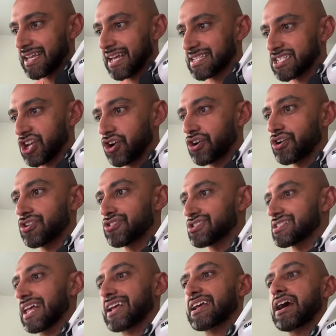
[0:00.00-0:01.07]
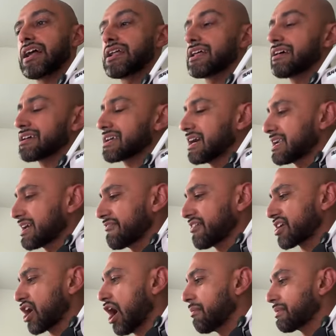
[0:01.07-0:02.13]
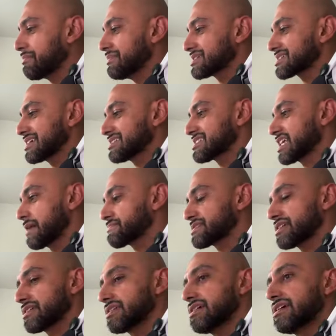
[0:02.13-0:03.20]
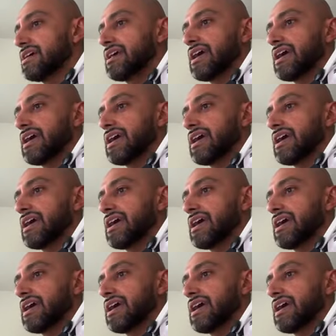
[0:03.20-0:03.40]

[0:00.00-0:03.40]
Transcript: gets heard or is like kind of a common misconception.